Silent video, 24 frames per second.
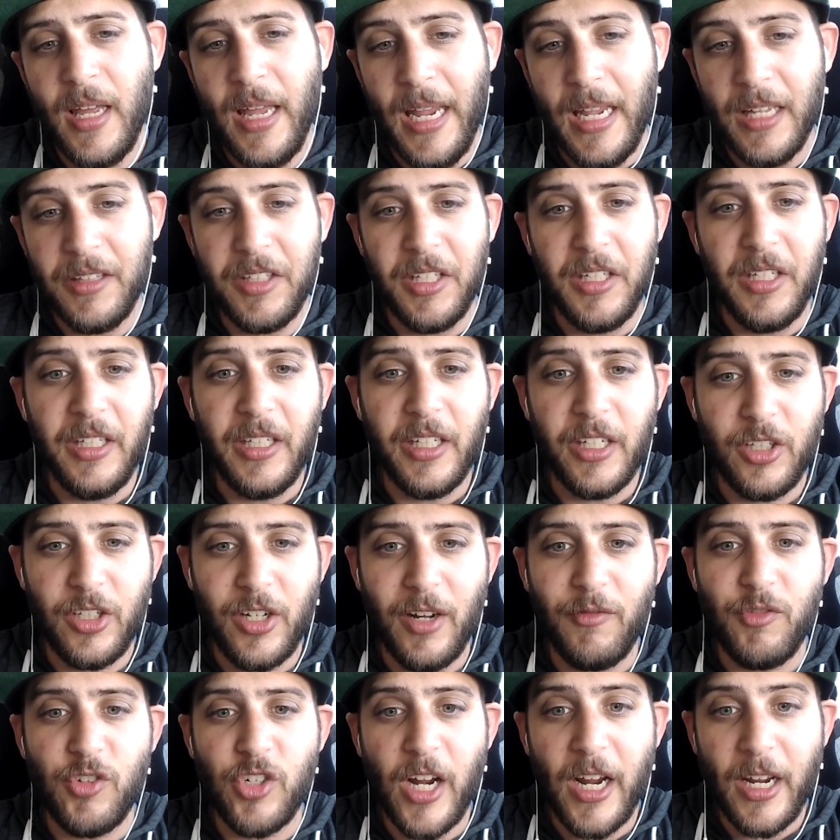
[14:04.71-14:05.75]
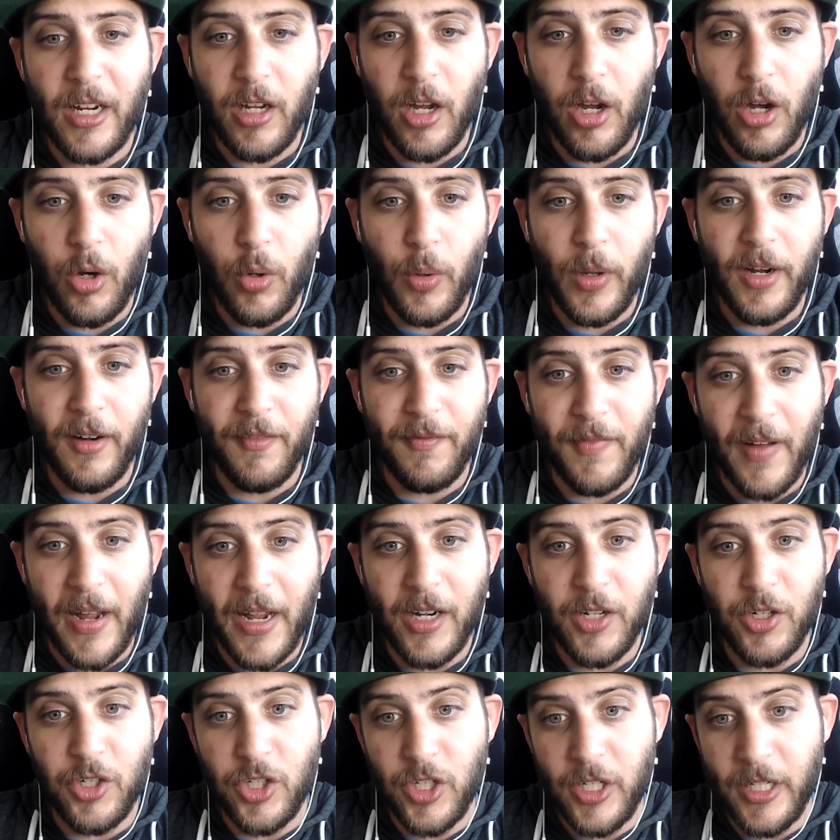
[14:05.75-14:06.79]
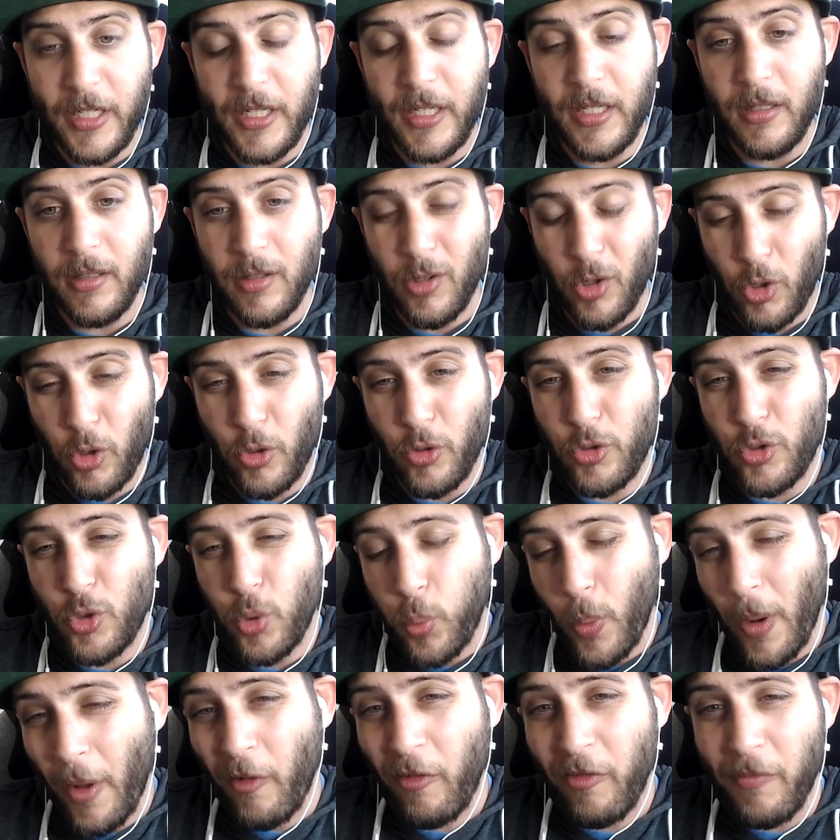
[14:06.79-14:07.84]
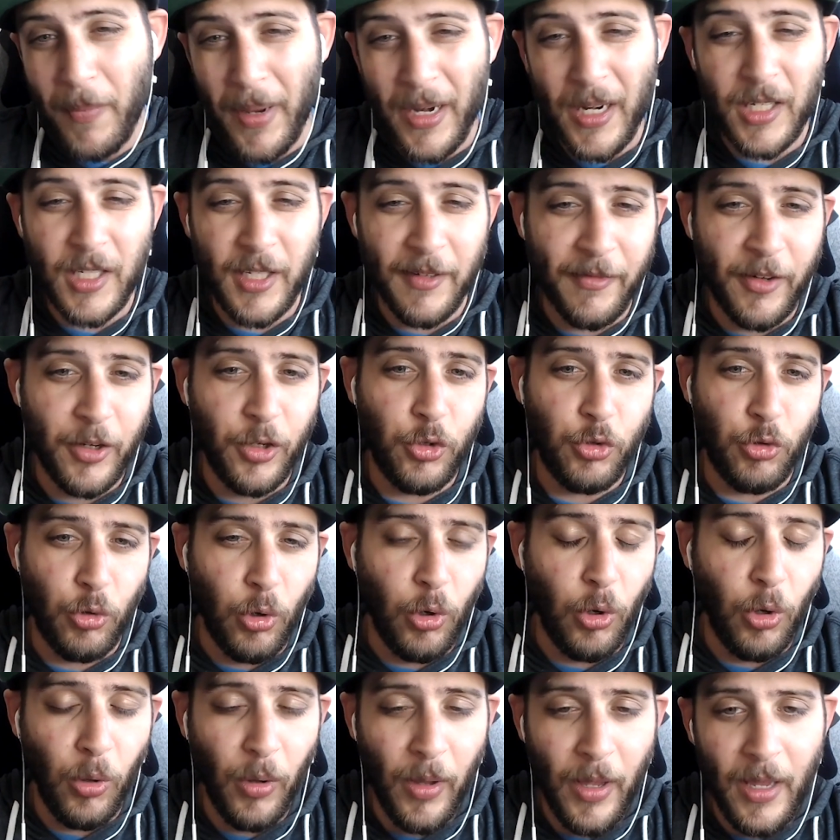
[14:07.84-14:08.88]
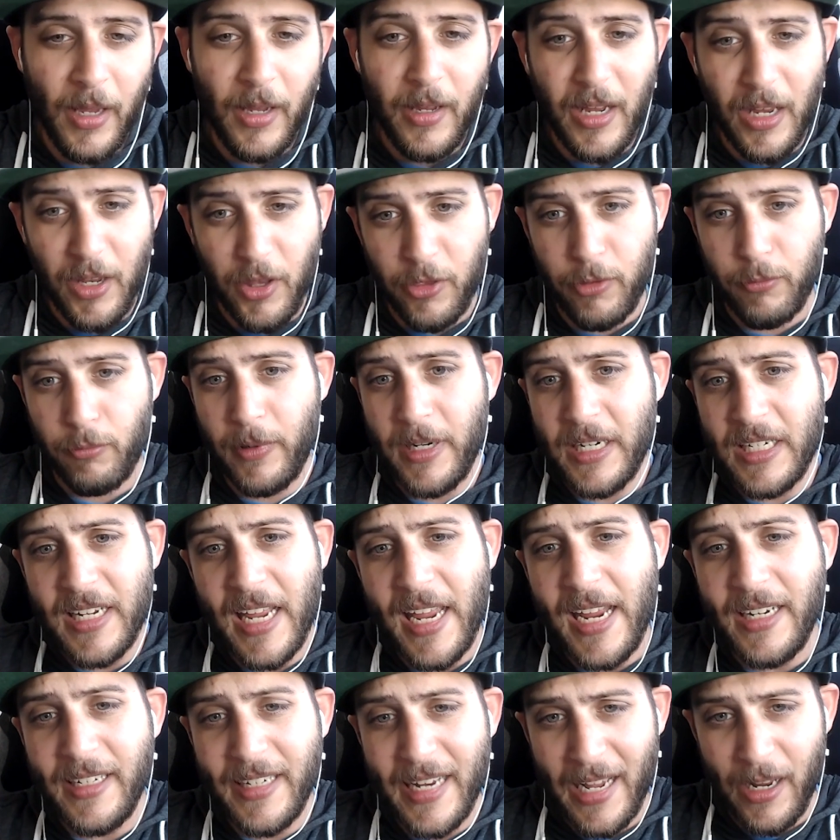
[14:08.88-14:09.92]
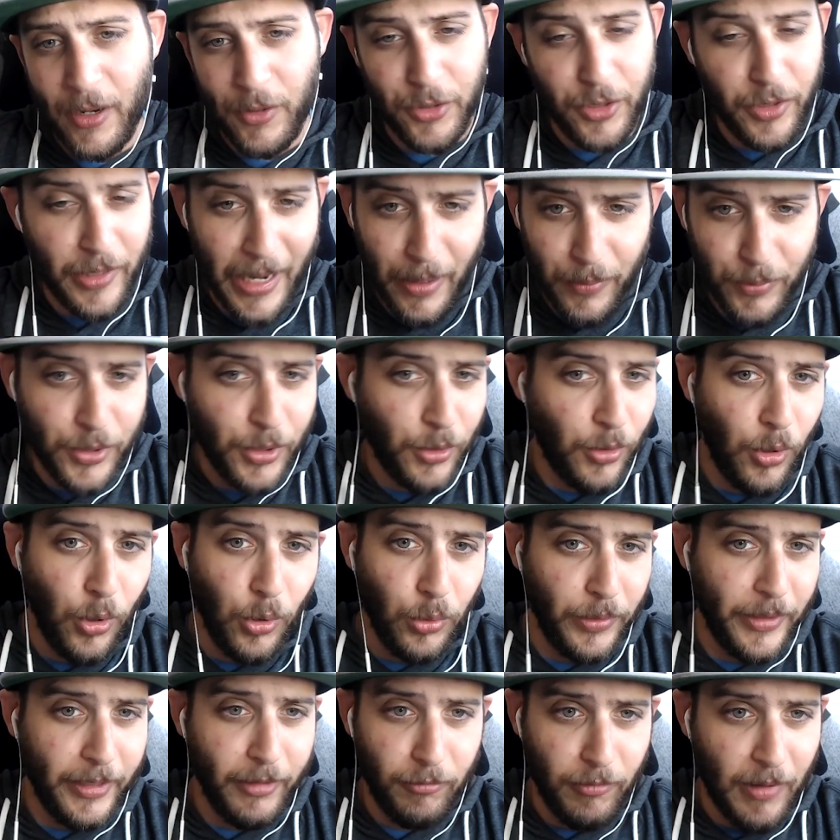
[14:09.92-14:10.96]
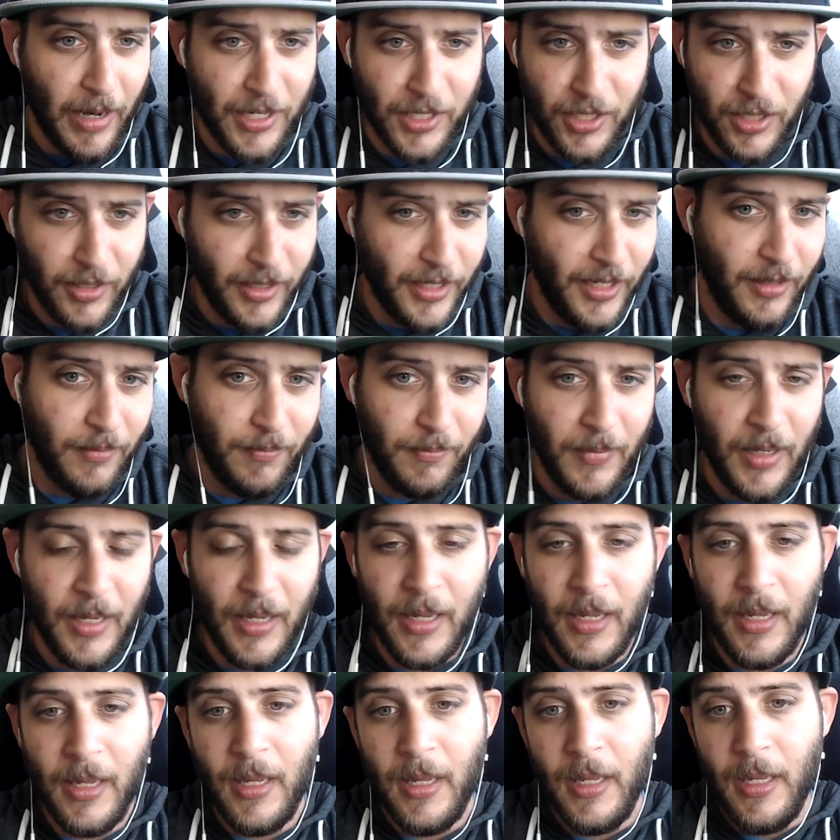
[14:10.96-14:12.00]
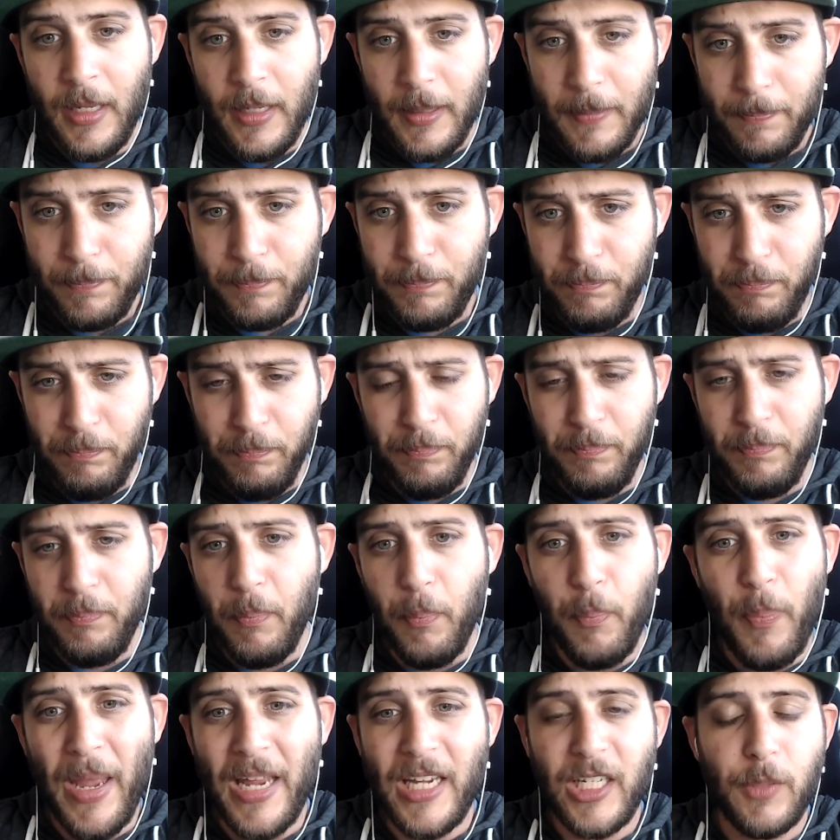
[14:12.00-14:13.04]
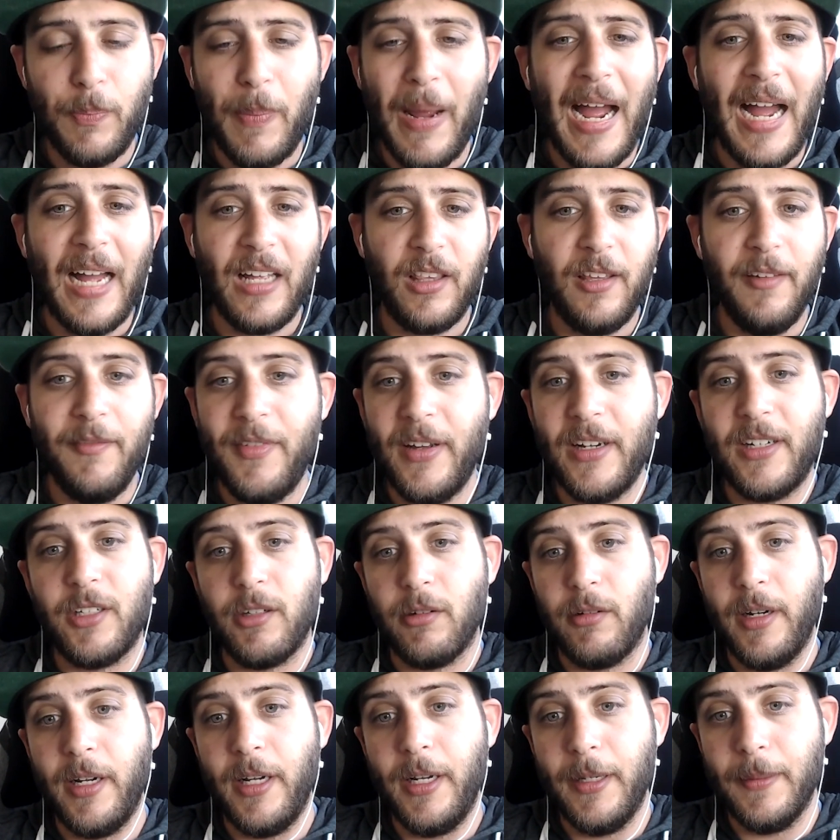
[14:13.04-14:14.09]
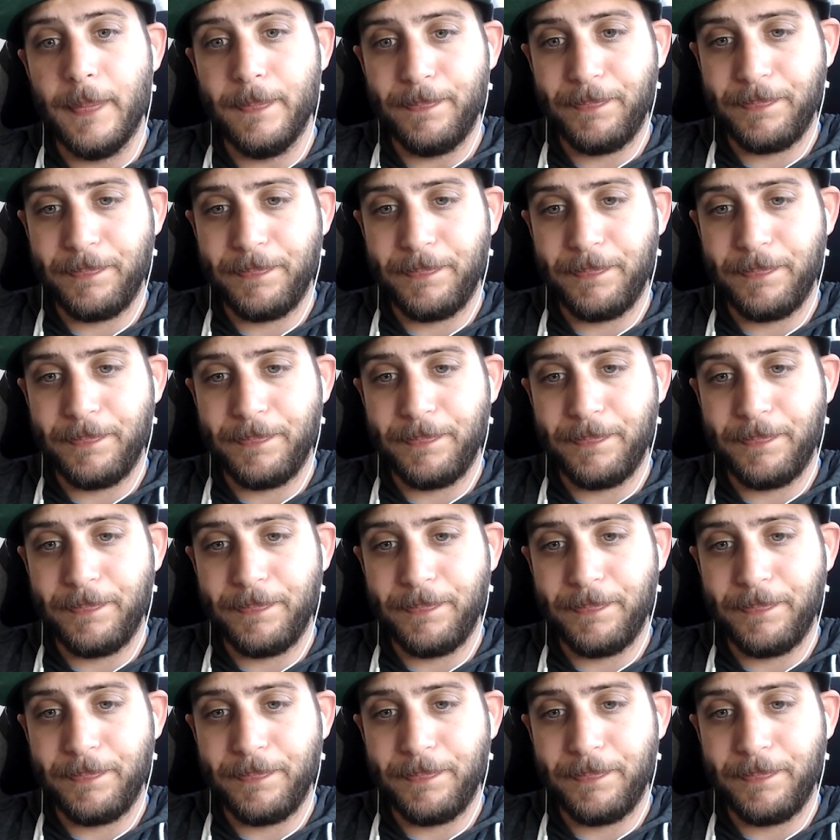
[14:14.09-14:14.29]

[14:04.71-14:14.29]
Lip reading: Antonina Shevchenko in a fight she earned 12 minutes of control and 3 takedowns. So that was her only wrestling base path to victory.